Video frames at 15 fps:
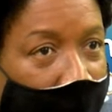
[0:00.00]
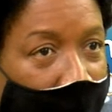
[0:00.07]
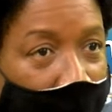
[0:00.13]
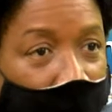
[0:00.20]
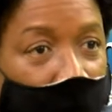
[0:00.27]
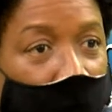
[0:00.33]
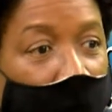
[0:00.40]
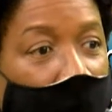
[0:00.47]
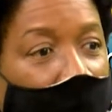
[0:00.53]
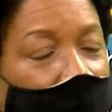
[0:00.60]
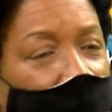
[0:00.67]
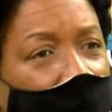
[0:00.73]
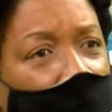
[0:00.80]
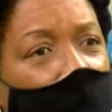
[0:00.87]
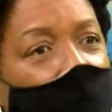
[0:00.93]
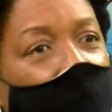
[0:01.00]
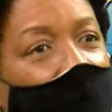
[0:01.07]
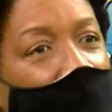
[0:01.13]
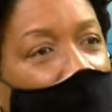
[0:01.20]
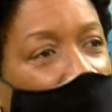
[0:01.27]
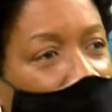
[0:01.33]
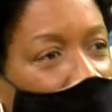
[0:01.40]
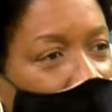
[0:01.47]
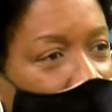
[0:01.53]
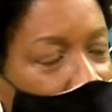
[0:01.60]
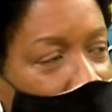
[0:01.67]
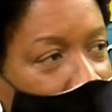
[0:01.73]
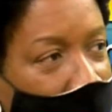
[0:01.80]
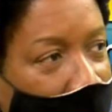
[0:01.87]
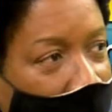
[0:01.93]
So a lot of
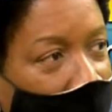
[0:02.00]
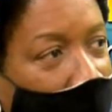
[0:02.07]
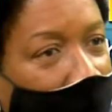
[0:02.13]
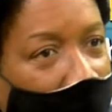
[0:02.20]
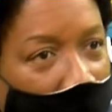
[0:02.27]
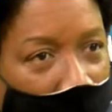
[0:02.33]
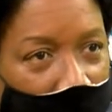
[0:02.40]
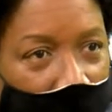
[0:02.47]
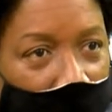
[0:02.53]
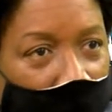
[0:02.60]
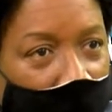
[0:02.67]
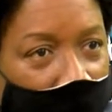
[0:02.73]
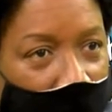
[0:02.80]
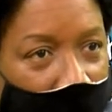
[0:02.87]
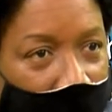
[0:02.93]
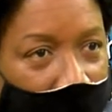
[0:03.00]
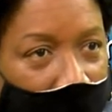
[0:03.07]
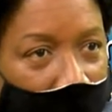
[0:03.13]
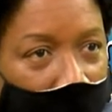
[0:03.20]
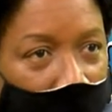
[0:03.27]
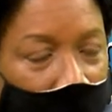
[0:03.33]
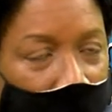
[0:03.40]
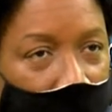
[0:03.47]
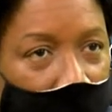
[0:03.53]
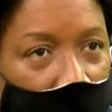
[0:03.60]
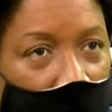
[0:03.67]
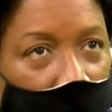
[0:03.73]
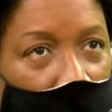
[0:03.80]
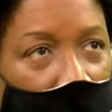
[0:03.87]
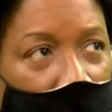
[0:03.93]
violations have been happening over time.
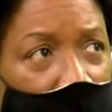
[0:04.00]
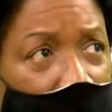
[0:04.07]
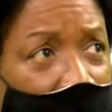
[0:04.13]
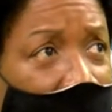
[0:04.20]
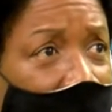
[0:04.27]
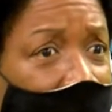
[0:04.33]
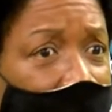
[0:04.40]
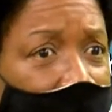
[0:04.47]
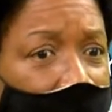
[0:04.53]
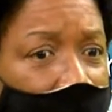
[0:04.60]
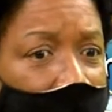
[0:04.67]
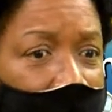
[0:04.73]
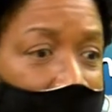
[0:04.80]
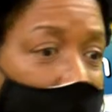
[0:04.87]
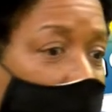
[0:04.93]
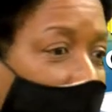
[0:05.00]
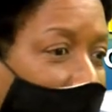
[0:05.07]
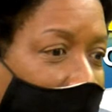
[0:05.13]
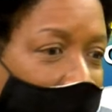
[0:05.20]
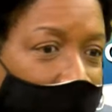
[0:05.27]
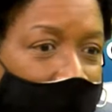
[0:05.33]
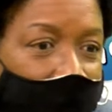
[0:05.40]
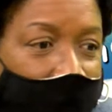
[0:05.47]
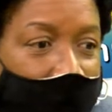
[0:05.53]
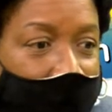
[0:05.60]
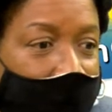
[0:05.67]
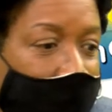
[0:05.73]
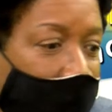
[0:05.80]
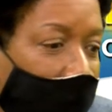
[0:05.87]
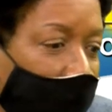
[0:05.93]
And like my office,
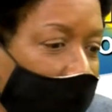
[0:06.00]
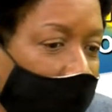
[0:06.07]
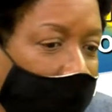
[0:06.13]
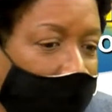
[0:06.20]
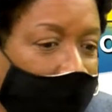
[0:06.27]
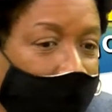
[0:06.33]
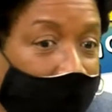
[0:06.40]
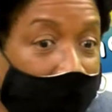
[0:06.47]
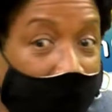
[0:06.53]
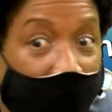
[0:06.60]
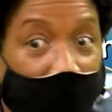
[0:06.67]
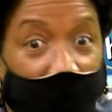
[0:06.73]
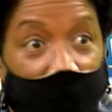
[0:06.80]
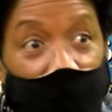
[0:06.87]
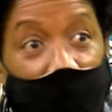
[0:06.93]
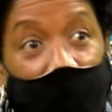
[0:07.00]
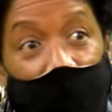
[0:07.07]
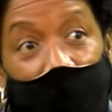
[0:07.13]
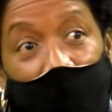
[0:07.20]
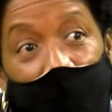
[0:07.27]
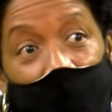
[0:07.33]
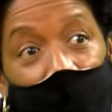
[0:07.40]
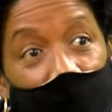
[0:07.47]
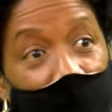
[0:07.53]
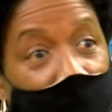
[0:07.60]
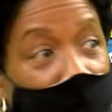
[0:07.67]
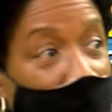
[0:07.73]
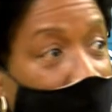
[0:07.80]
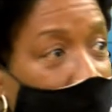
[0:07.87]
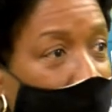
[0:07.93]
the Accountant General, even the AG's
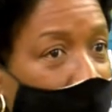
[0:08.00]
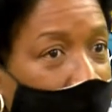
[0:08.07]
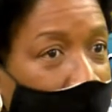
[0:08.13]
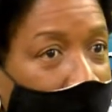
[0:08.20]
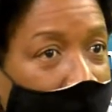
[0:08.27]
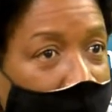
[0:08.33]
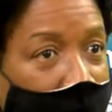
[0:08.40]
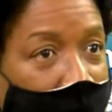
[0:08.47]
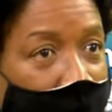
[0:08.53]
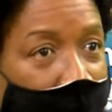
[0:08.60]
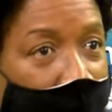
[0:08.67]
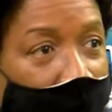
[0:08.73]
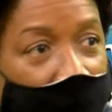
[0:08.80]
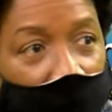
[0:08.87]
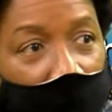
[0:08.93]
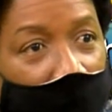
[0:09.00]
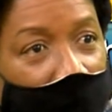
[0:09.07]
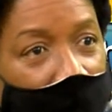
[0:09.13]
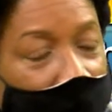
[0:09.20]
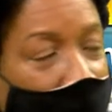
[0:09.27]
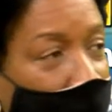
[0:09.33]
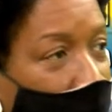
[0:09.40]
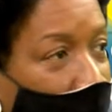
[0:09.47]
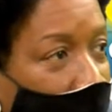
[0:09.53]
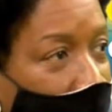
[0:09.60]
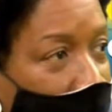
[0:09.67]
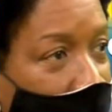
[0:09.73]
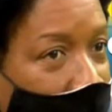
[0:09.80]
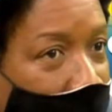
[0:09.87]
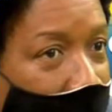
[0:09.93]
ministry, everybody is short
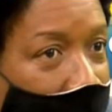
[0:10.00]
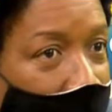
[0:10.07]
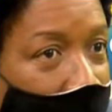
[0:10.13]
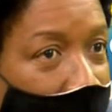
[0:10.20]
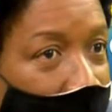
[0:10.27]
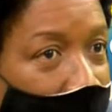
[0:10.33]
on staff.